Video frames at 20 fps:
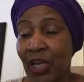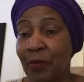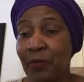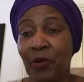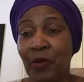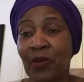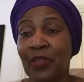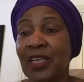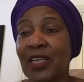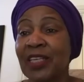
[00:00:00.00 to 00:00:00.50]

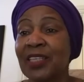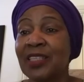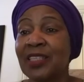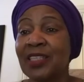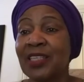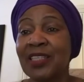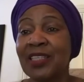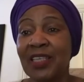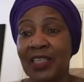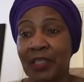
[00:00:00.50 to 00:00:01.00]
because I
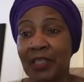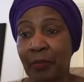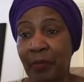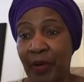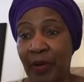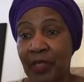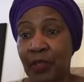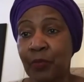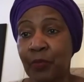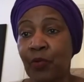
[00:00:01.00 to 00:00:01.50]
see it as a
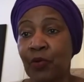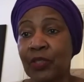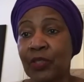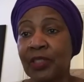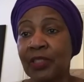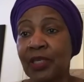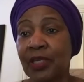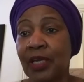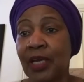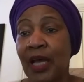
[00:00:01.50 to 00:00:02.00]
passport
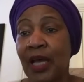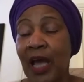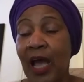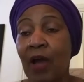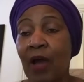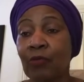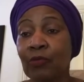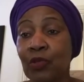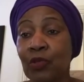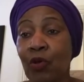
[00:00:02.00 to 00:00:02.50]

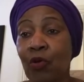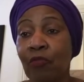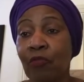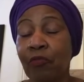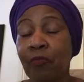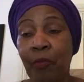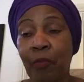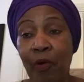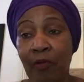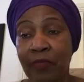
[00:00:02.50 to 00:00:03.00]
out of
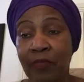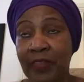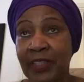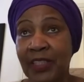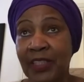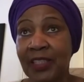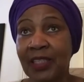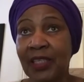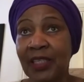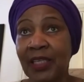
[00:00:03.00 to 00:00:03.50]

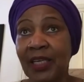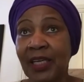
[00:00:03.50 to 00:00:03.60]
poverty.